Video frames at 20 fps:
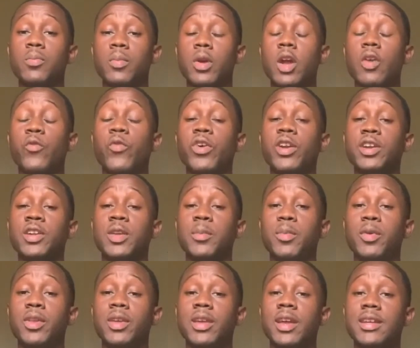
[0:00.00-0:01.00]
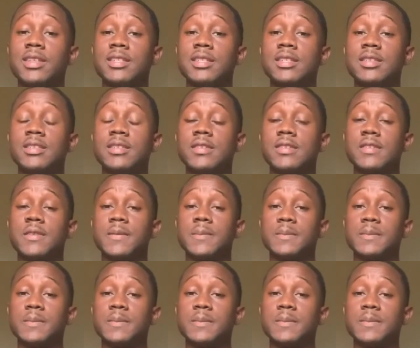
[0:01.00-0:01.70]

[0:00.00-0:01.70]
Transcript: and written communications.